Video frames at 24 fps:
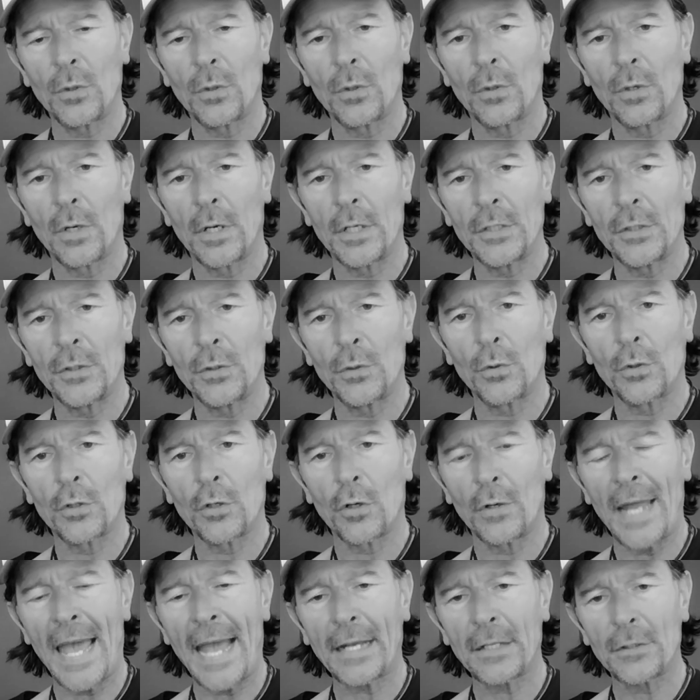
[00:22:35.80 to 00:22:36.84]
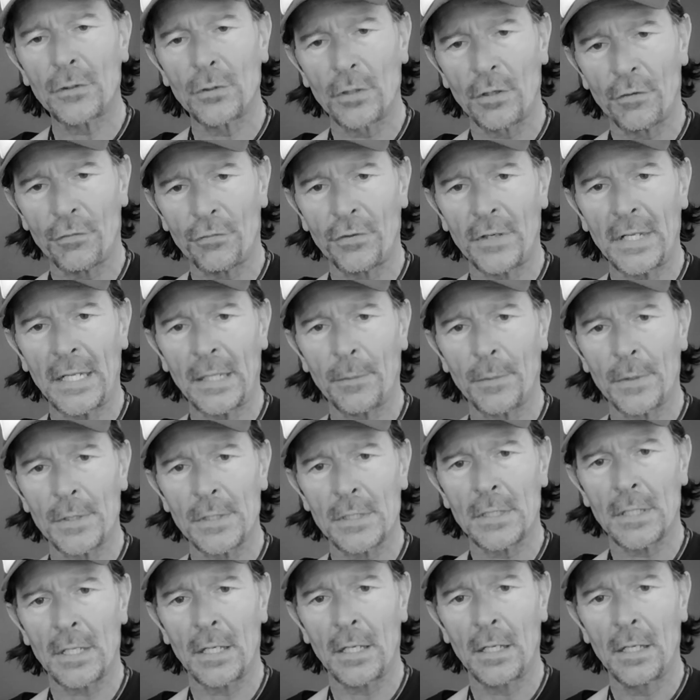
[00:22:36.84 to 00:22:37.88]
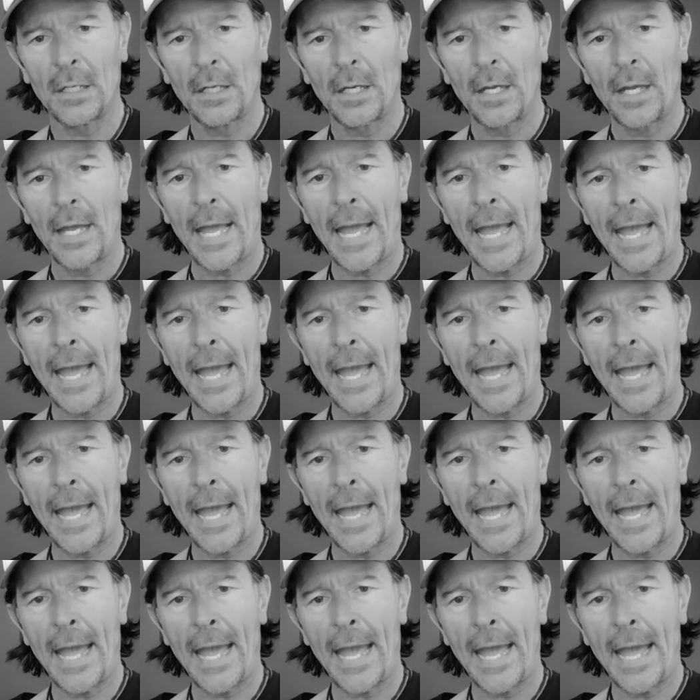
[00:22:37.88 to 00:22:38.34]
you connect to the frequency,